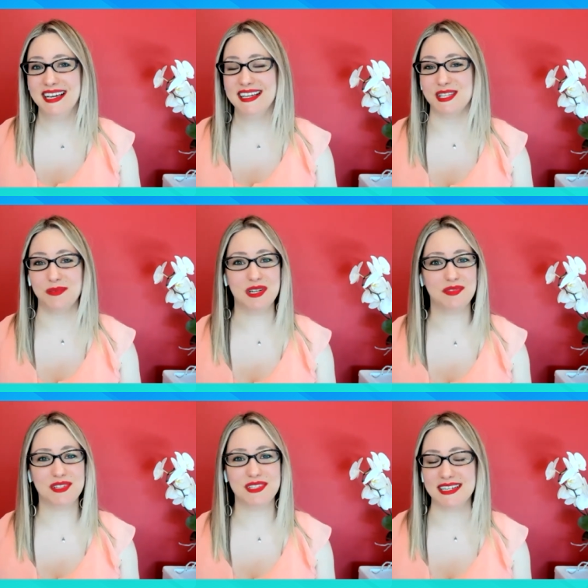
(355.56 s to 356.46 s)
So, what have
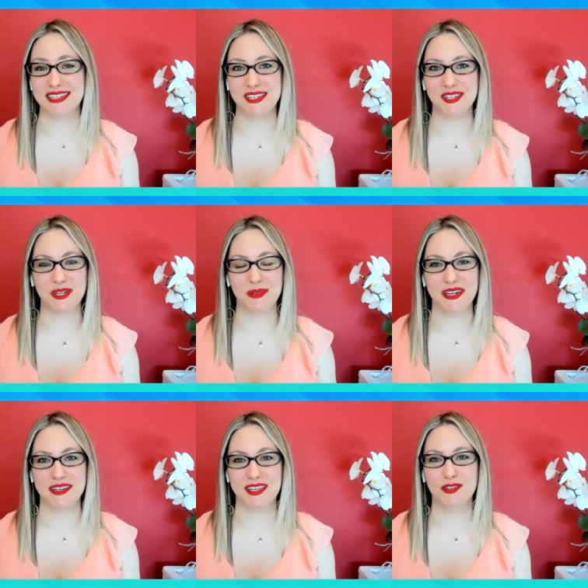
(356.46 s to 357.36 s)
you done in your
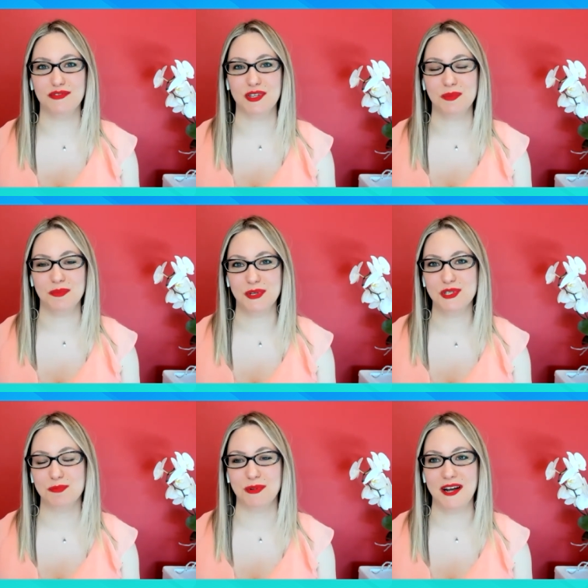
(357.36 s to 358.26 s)
career that you feel
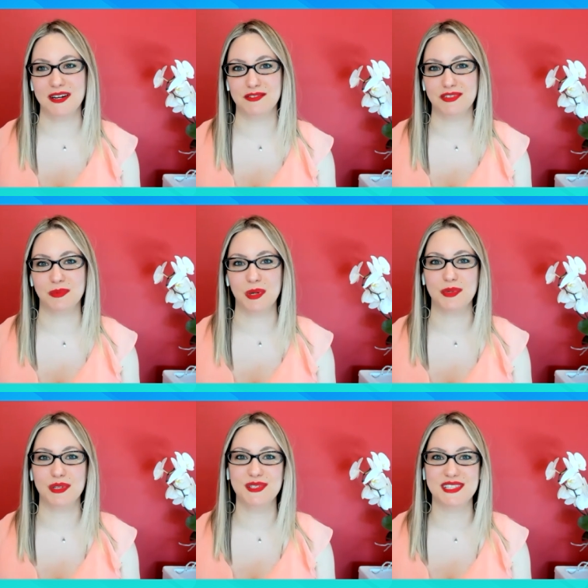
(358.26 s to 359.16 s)
most proud of, and what
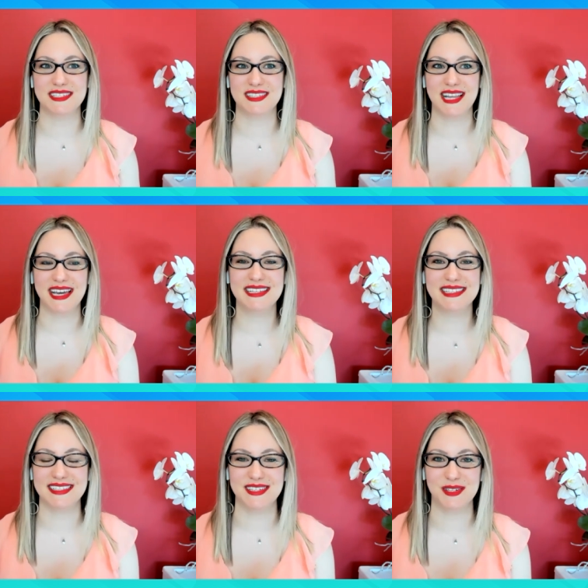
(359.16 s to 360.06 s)
would you still like to
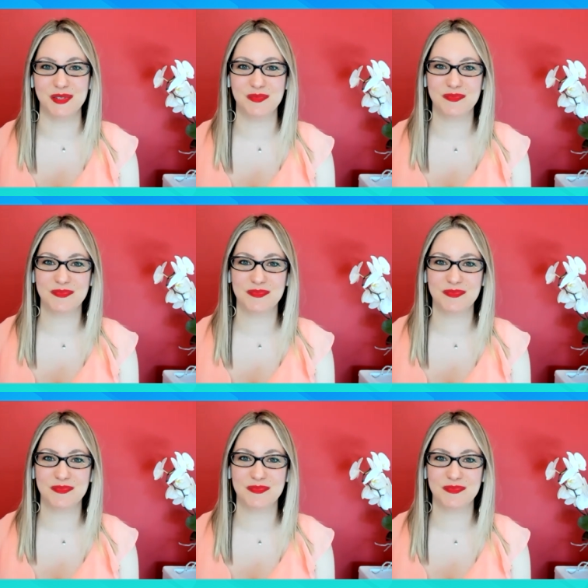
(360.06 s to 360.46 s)
do?